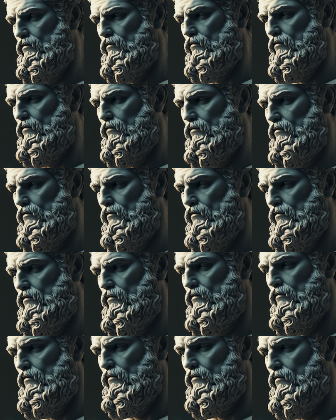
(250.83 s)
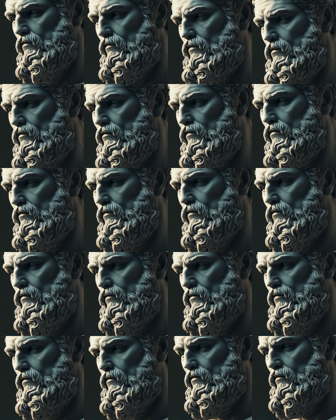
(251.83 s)
resist. Section 2.
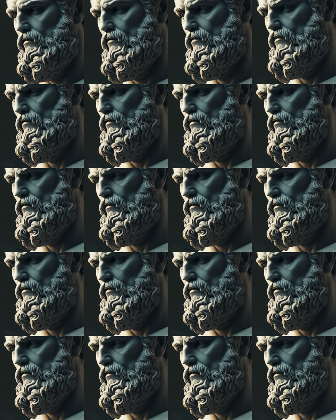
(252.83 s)
Modern